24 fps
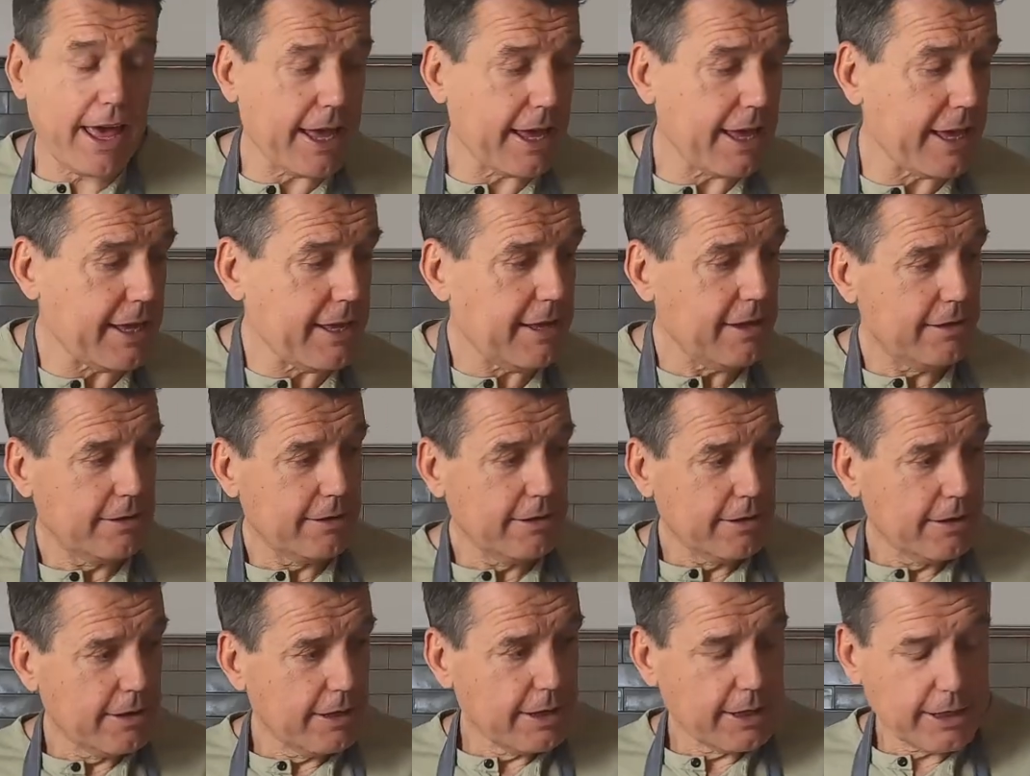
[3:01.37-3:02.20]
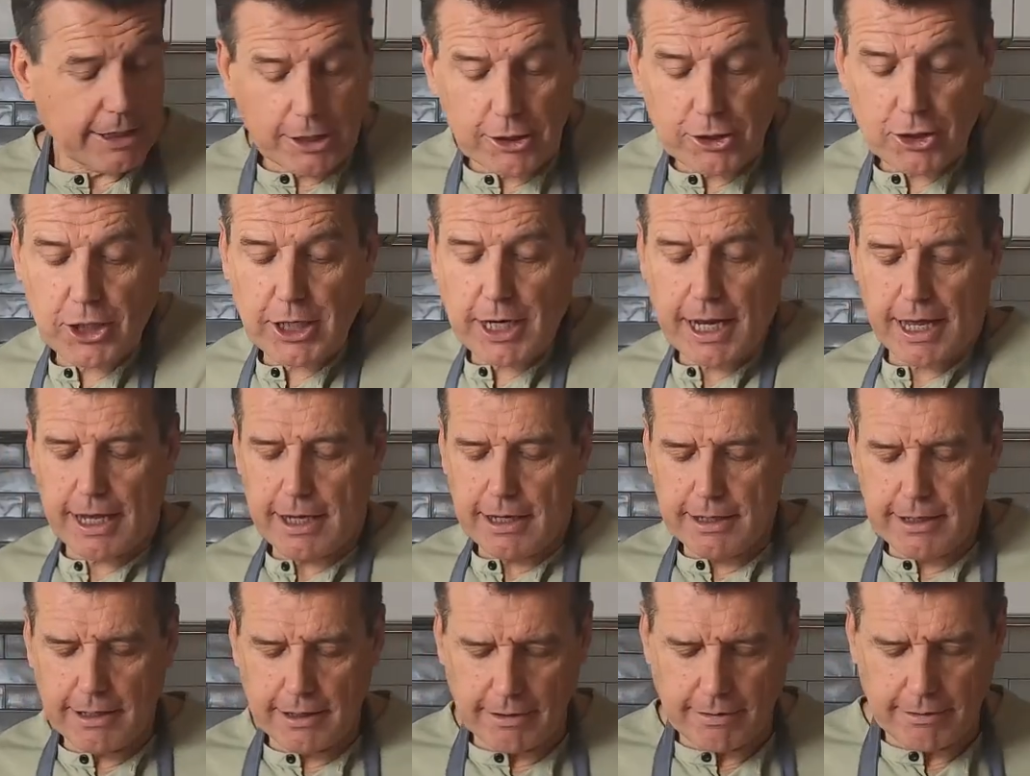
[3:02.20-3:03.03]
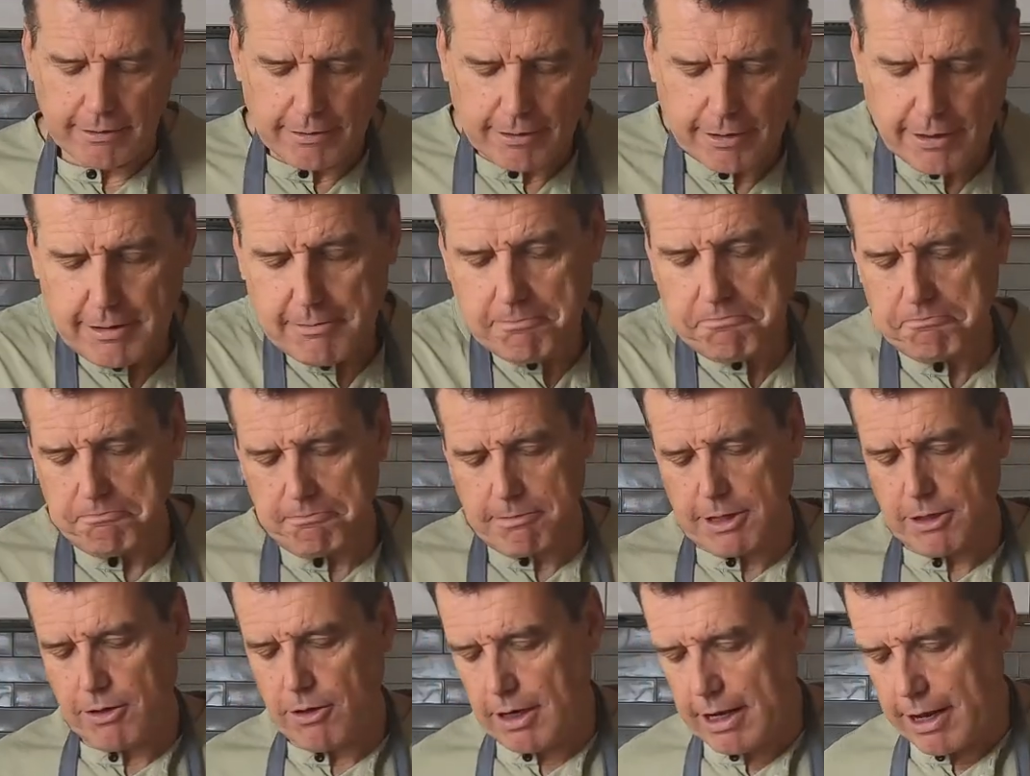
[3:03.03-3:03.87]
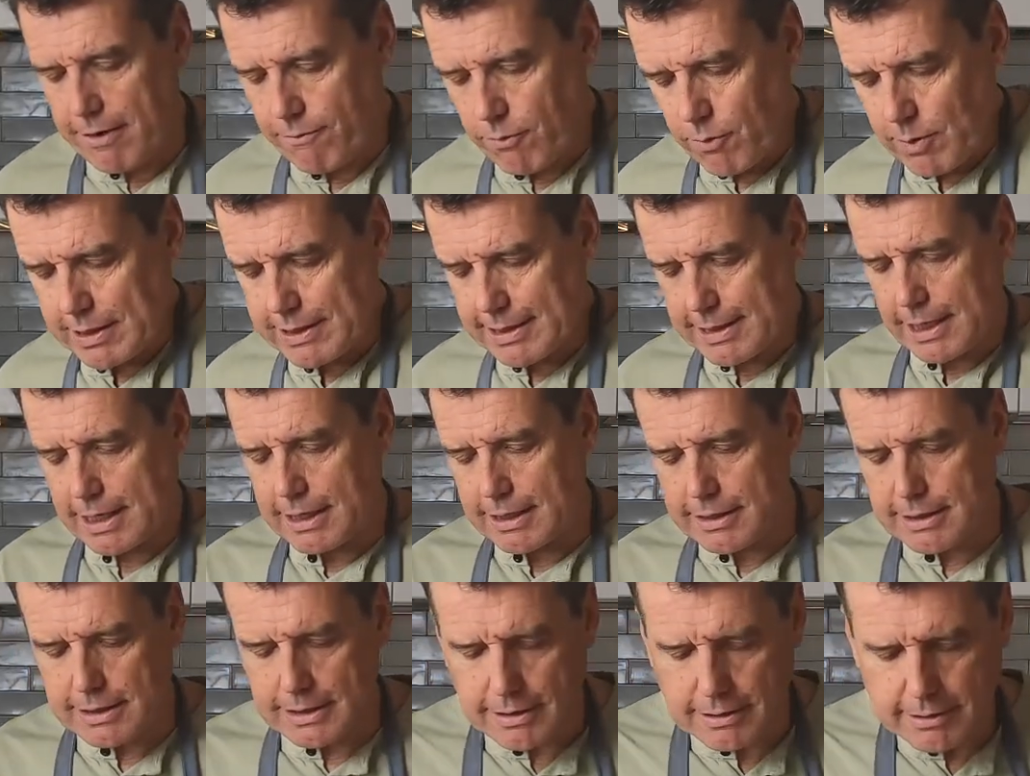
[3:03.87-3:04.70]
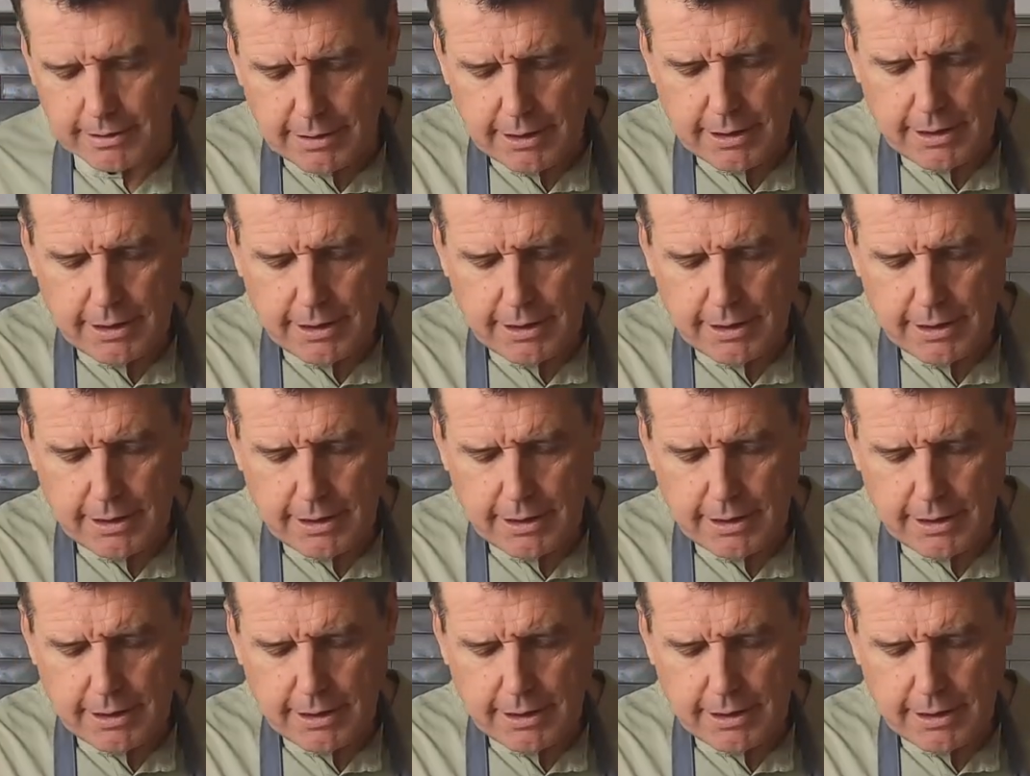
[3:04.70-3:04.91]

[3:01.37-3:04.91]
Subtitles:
a KitchenAid, and not everyone does,